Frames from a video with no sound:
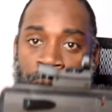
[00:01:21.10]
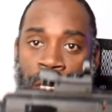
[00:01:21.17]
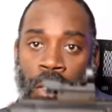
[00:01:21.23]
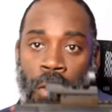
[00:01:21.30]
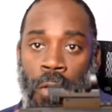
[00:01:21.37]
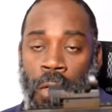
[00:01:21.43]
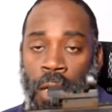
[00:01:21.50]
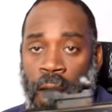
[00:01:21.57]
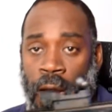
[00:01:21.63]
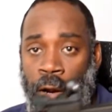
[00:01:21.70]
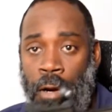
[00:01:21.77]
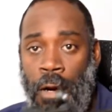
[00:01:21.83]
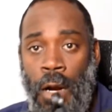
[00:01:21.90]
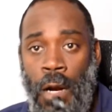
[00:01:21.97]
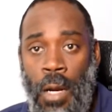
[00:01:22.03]
on
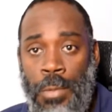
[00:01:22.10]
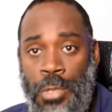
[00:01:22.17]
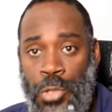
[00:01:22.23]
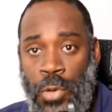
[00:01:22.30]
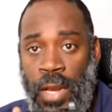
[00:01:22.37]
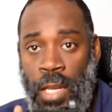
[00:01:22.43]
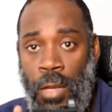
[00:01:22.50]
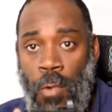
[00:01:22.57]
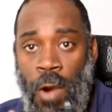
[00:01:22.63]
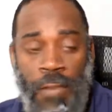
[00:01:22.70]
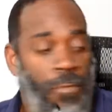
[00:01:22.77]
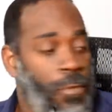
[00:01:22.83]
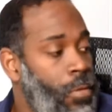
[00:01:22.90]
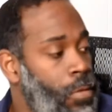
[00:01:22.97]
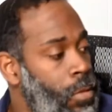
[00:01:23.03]
our training
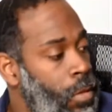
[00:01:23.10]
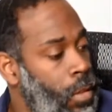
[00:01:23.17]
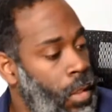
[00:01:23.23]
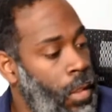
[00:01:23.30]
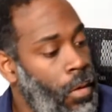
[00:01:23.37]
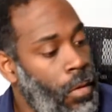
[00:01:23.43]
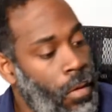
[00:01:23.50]
rifle here.